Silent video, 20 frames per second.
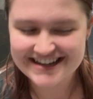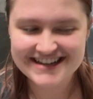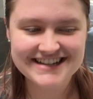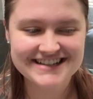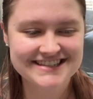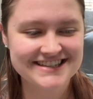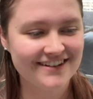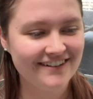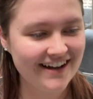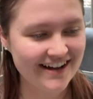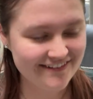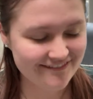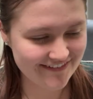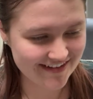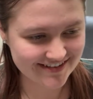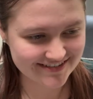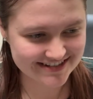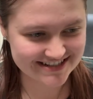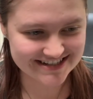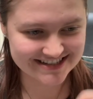So I
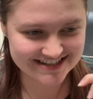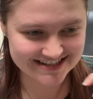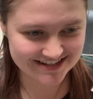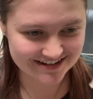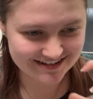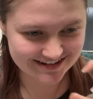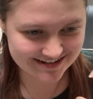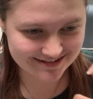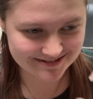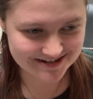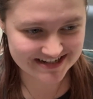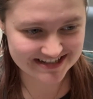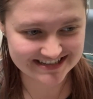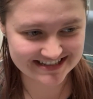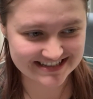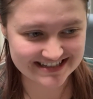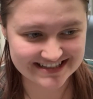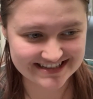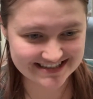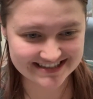felt just so
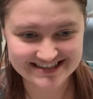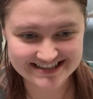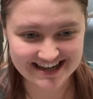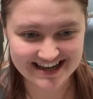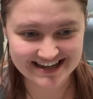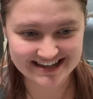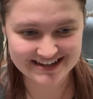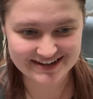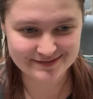queasy and sick,